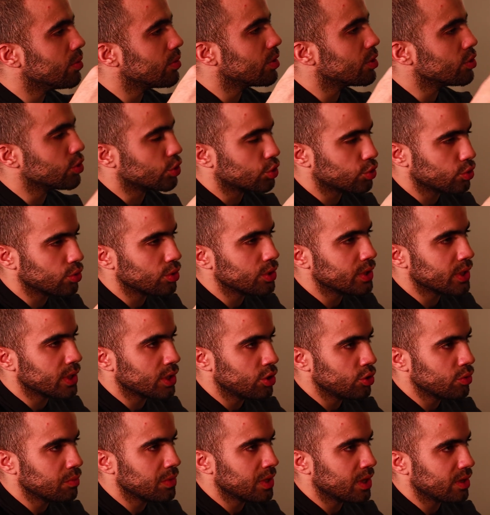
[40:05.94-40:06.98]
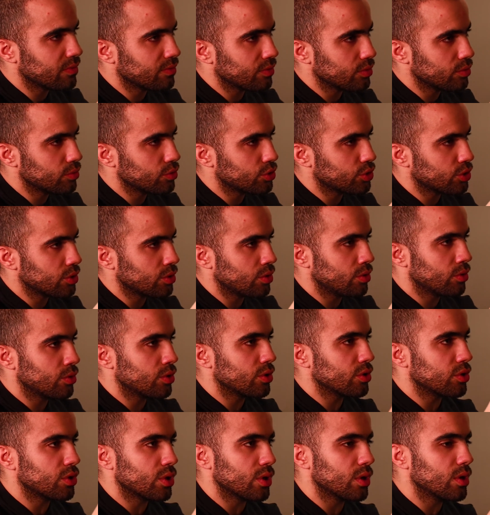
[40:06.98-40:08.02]
controlling human evolution in
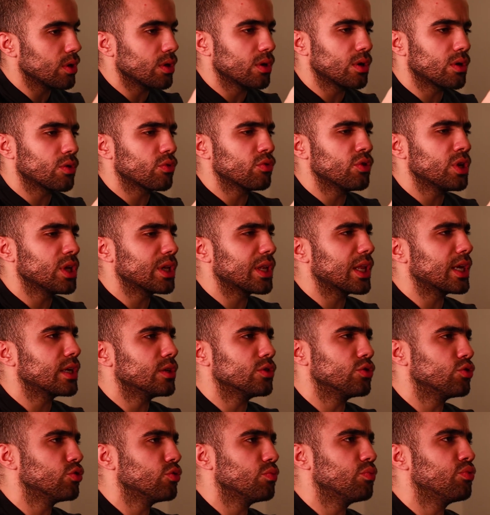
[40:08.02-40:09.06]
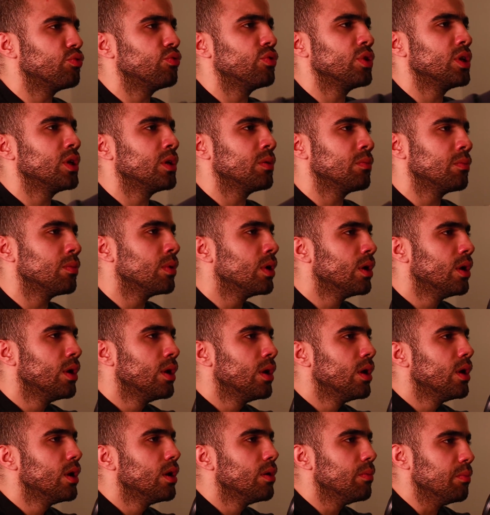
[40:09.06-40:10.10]
order to create like a supreme
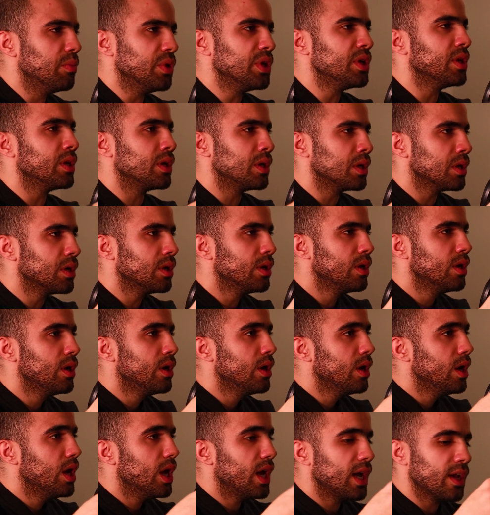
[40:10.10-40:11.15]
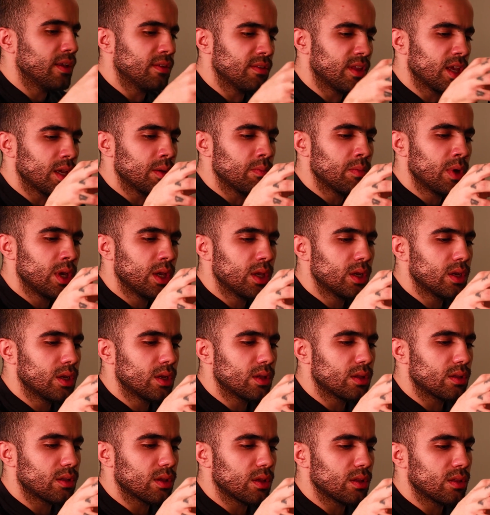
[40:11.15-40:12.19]
being, and they made
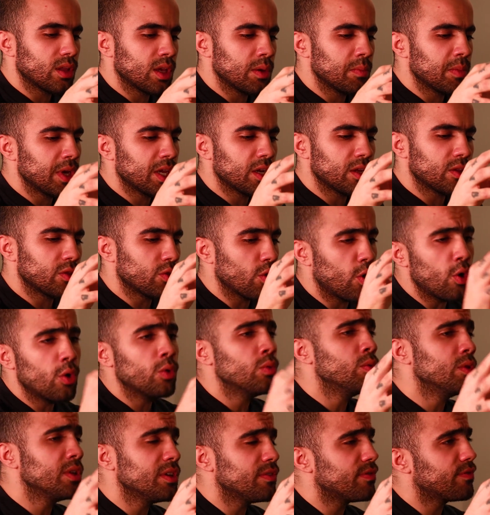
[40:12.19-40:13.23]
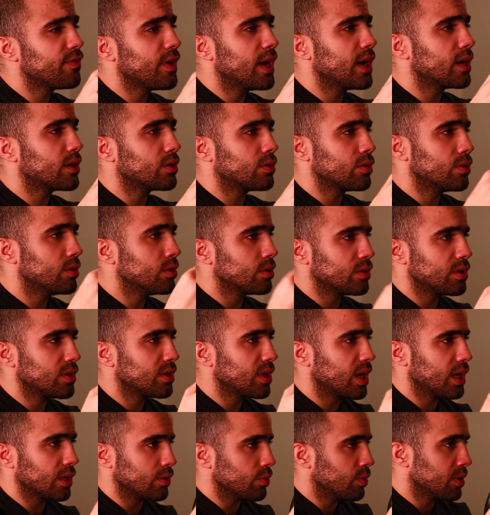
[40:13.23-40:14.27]
it the only factor into
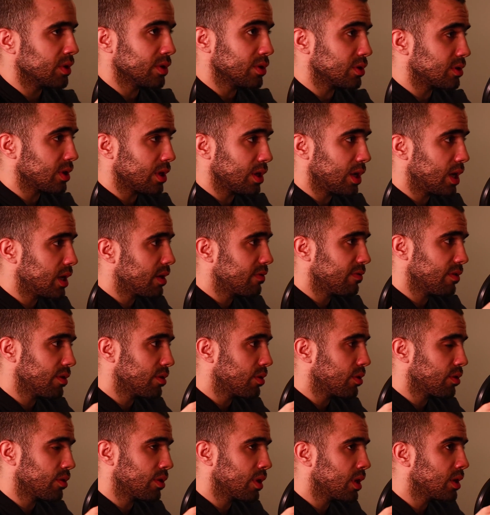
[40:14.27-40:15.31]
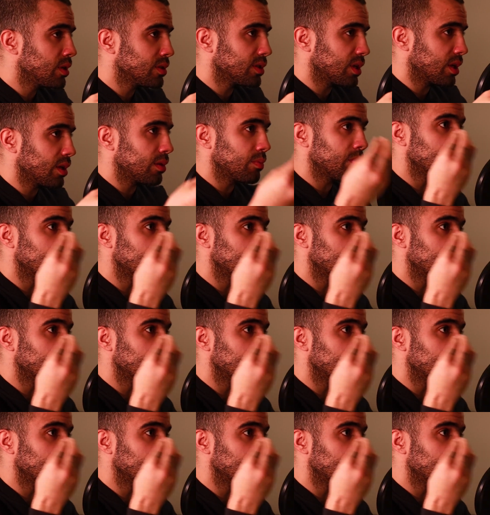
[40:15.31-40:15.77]
that, when there's a lot of other things that